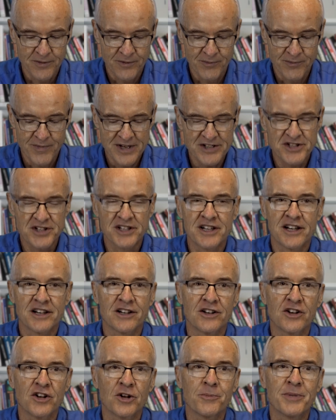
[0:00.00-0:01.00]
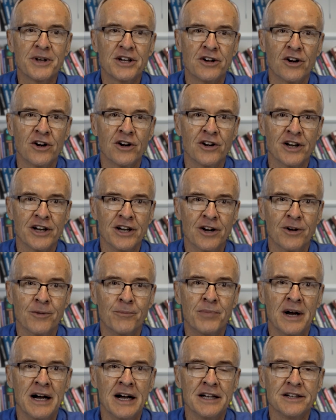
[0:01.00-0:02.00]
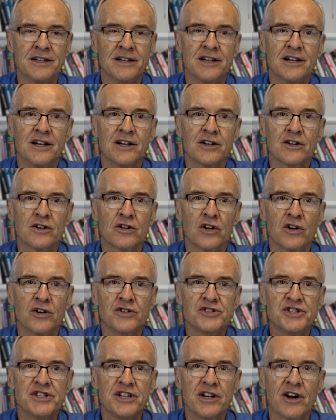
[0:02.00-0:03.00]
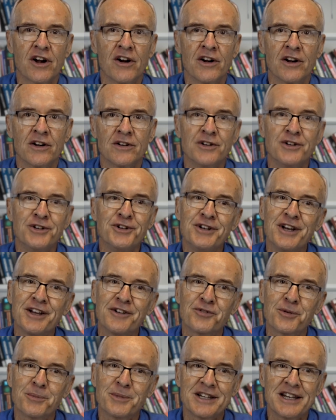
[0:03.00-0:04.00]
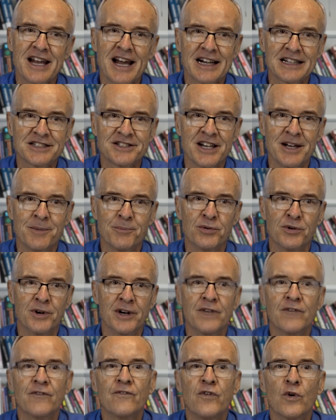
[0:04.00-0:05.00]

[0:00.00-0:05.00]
mentioned it a little bit earlier, but clergy are unique from a tax standpoint.